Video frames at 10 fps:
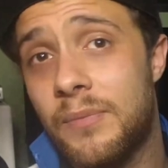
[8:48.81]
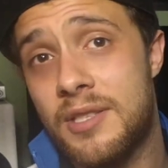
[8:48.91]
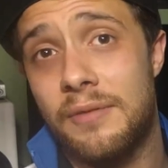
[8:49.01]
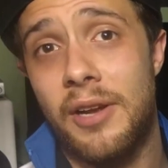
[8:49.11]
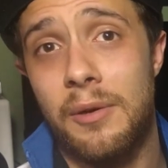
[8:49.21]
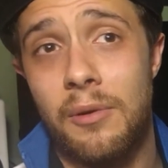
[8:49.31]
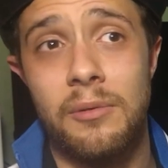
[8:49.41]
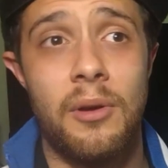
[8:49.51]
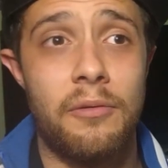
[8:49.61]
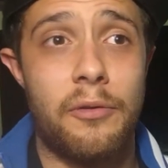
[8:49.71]
So if
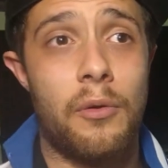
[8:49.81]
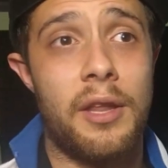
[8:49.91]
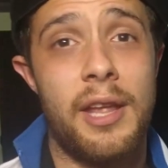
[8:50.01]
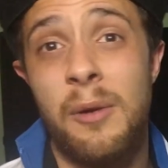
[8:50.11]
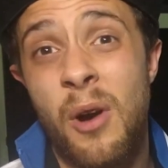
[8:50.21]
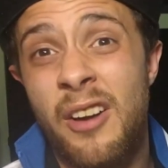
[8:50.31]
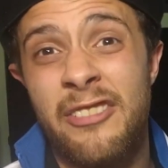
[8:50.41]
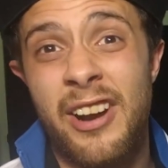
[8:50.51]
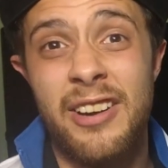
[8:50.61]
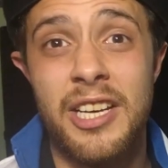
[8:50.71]
anyone thought that they
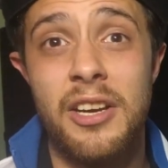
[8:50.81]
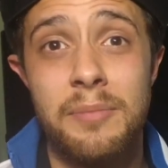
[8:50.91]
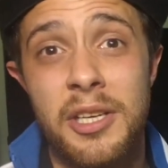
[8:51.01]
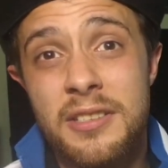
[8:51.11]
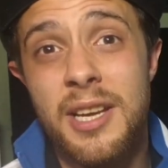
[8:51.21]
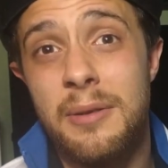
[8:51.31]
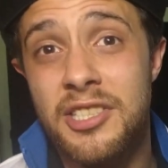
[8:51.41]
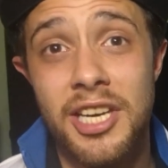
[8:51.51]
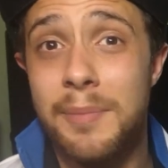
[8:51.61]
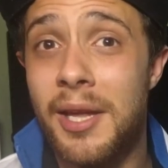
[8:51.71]
weren't very good because they were
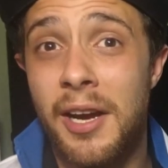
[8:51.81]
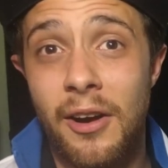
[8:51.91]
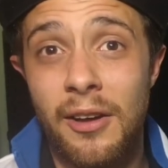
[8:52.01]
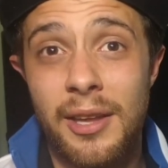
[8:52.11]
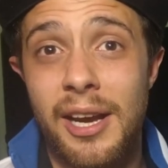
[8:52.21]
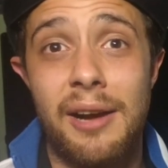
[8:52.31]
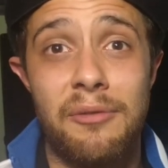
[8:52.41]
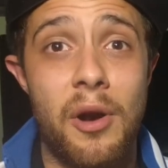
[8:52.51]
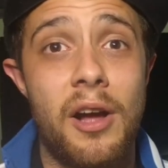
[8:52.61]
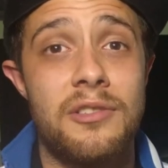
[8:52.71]
cheap, they are. They
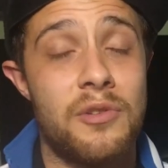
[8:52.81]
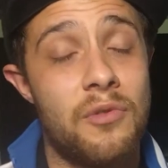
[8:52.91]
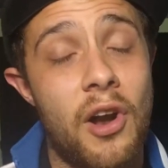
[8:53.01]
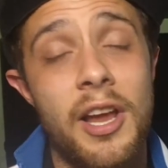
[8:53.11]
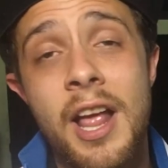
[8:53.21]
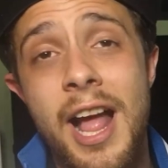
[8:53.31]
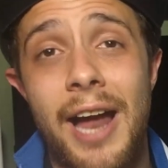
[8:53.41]
have worked all right.